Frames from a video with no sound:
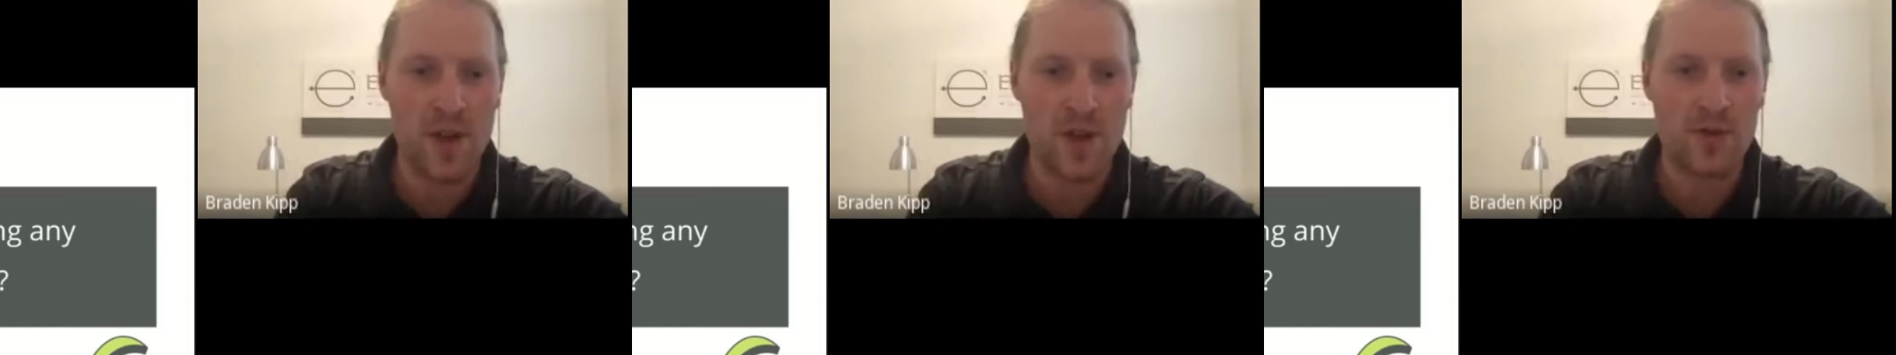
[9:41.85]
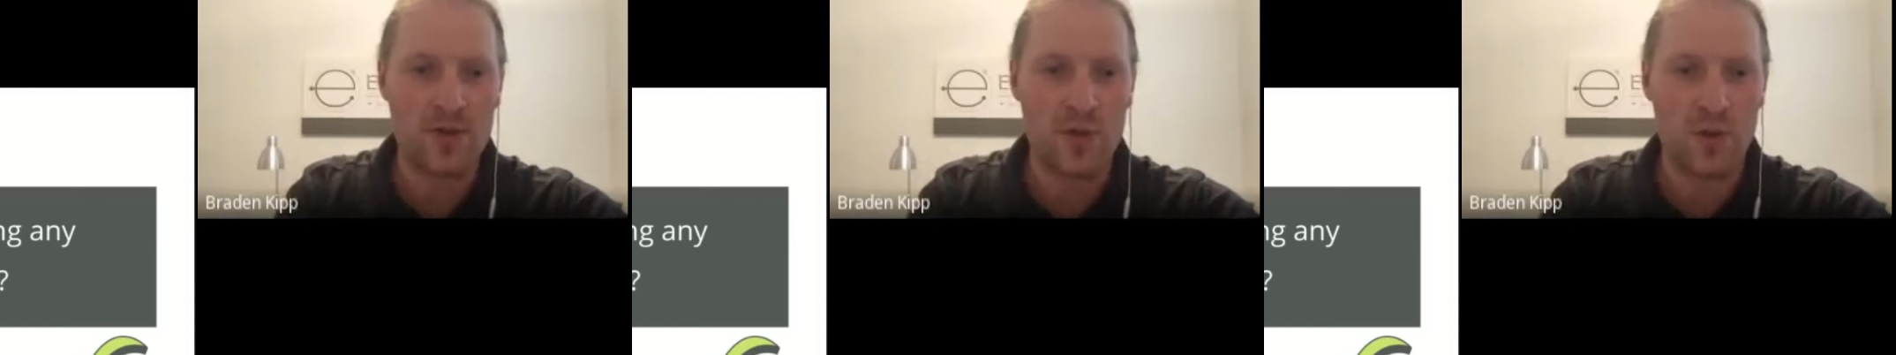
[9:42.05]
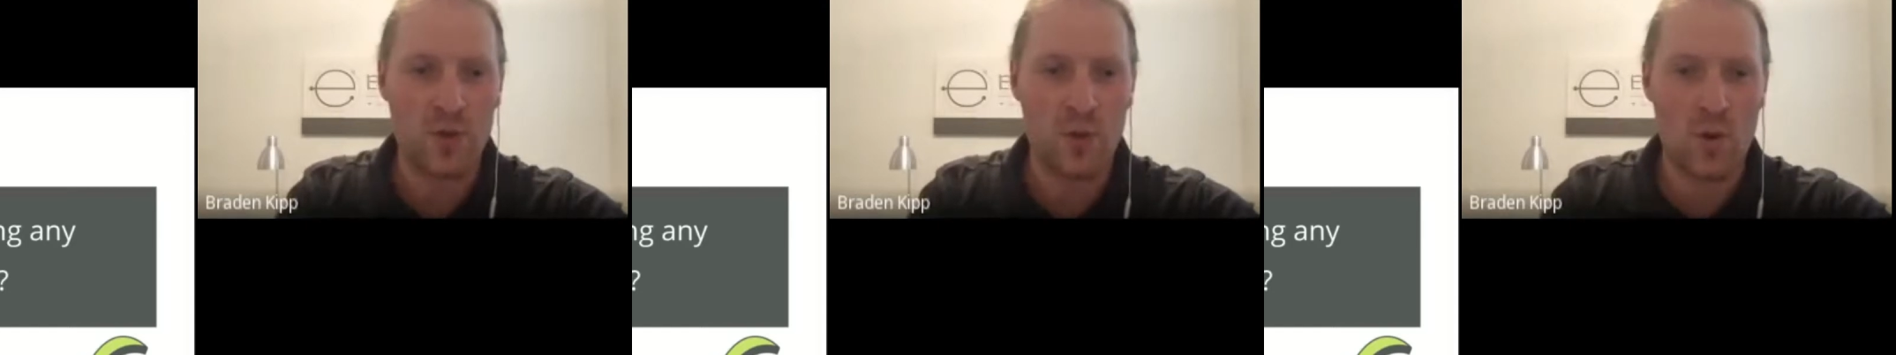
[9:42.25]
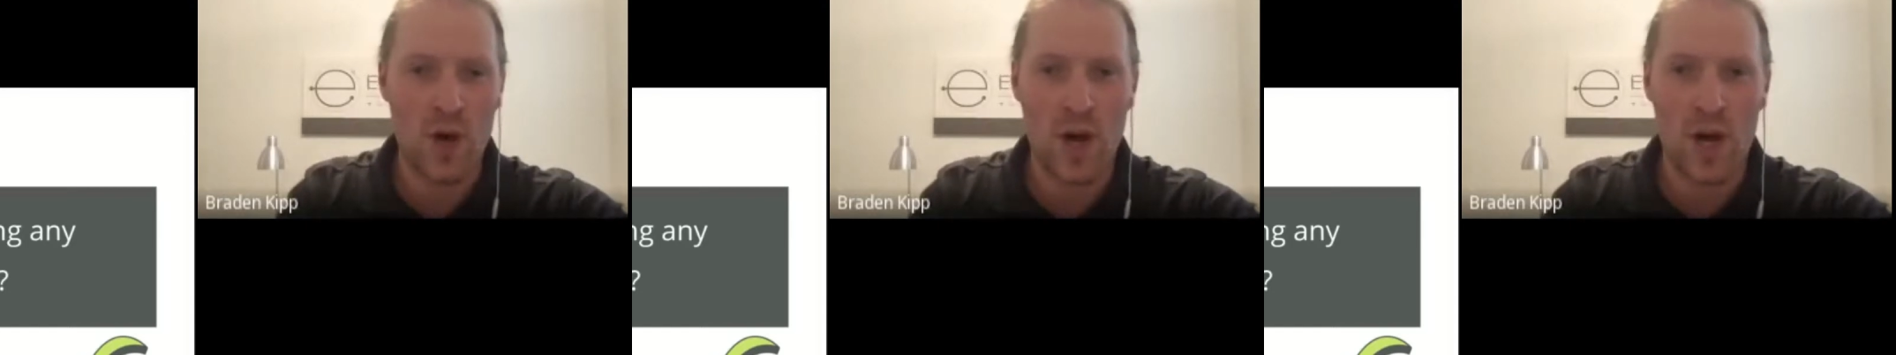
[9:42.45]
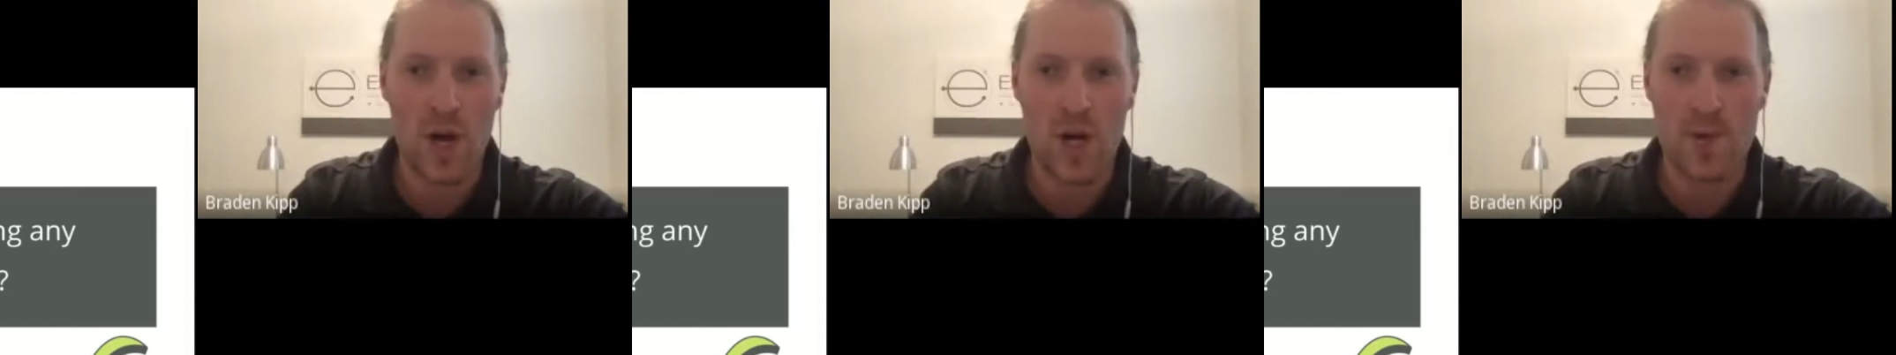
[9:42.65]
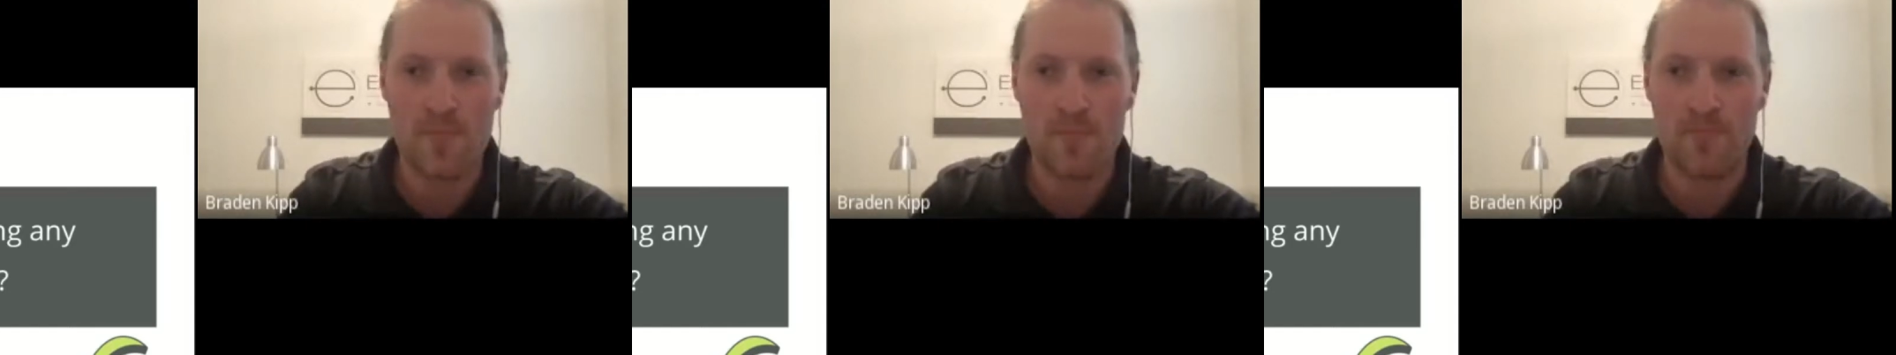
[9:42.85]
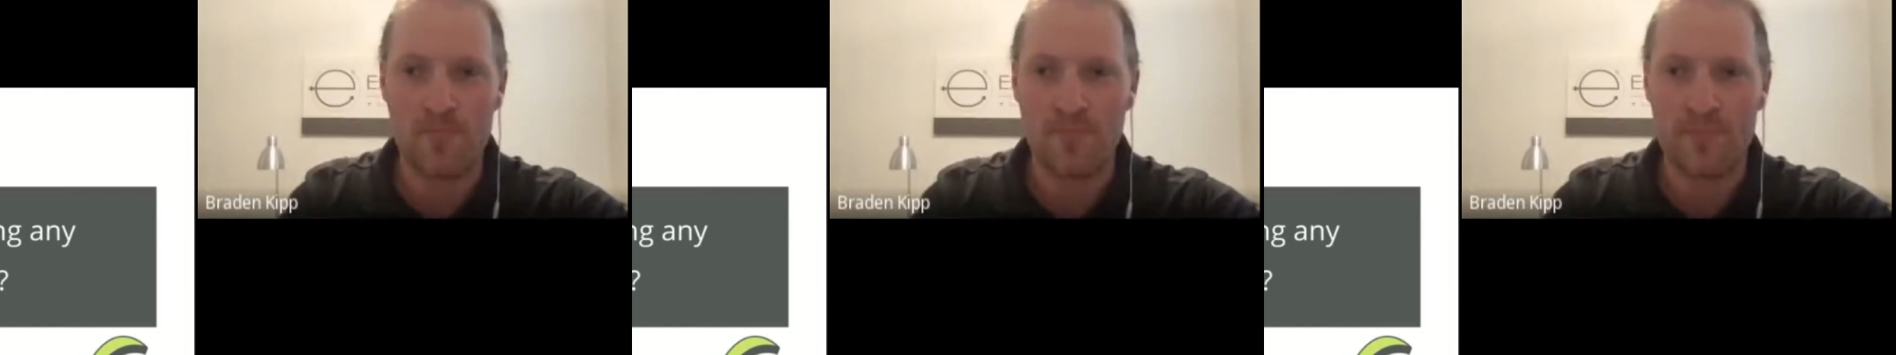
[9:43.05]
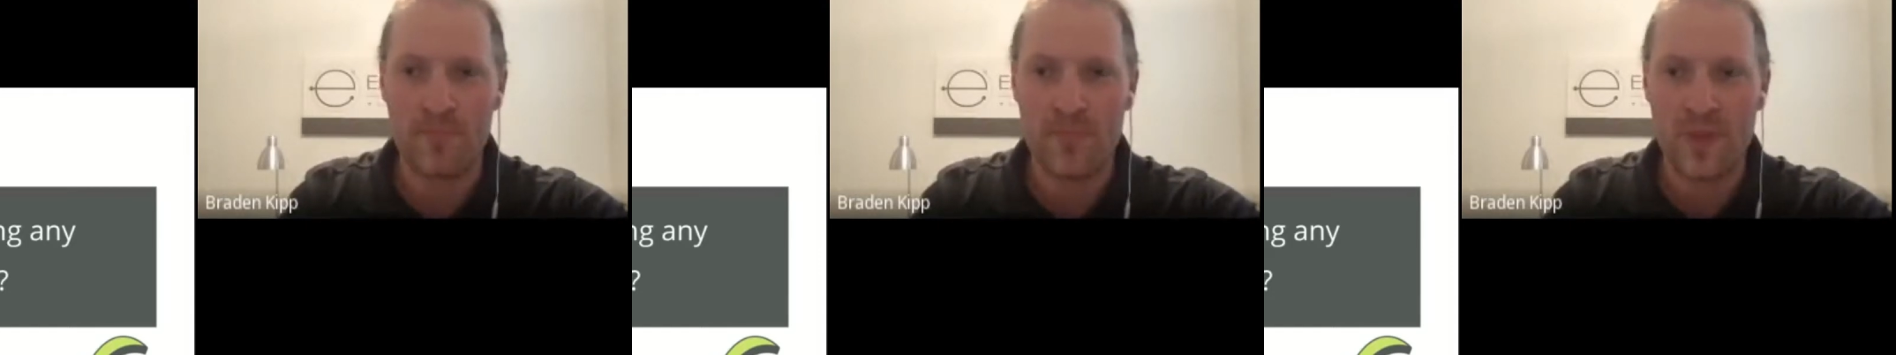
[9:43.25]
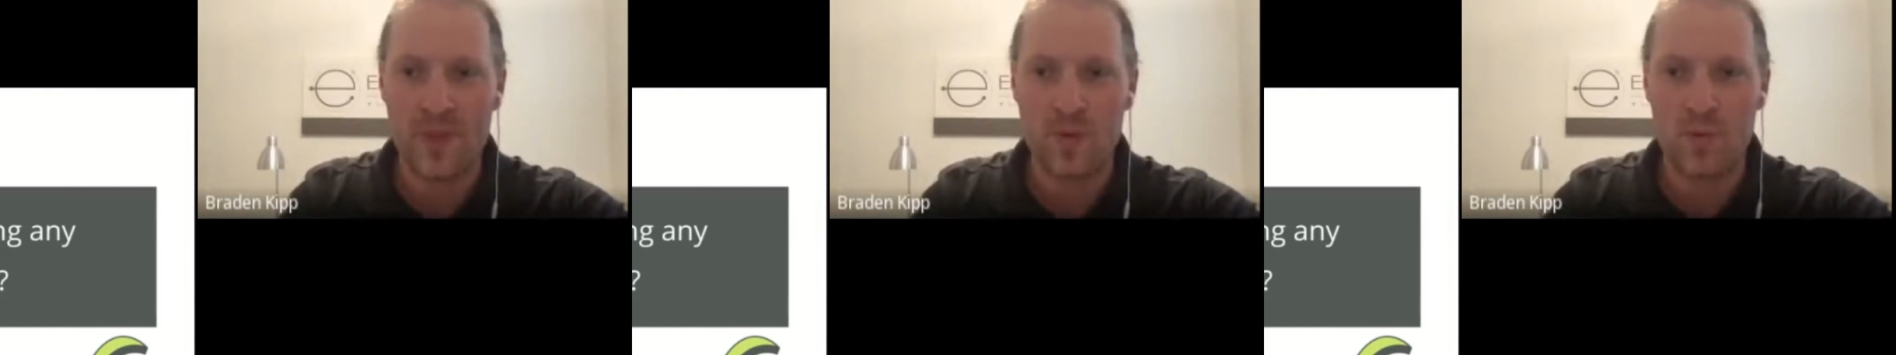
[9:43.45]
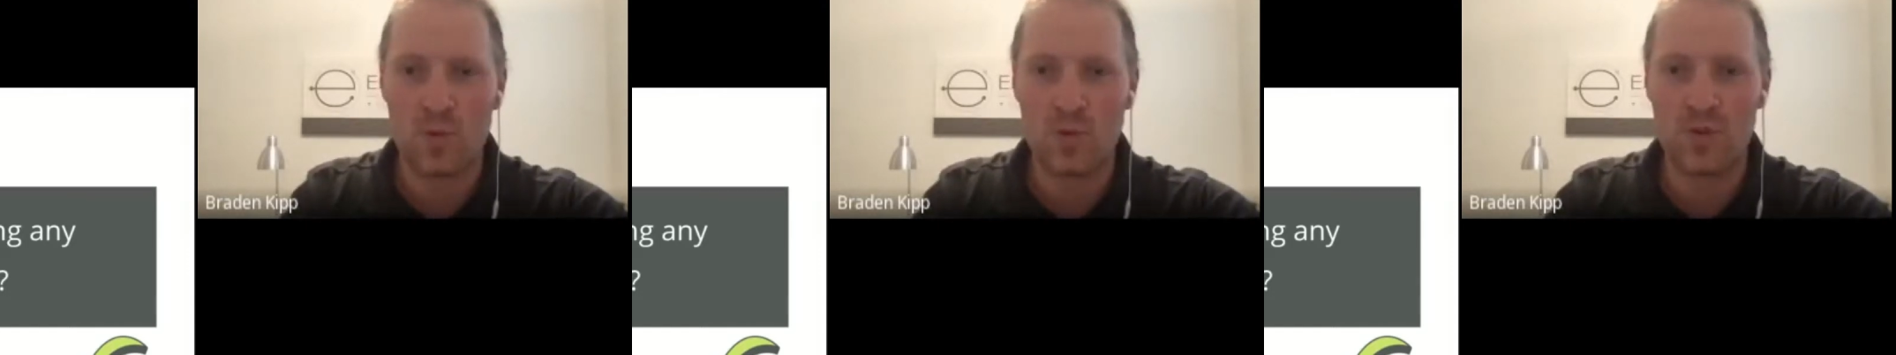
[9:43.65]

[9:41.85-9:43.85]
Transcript: So we'll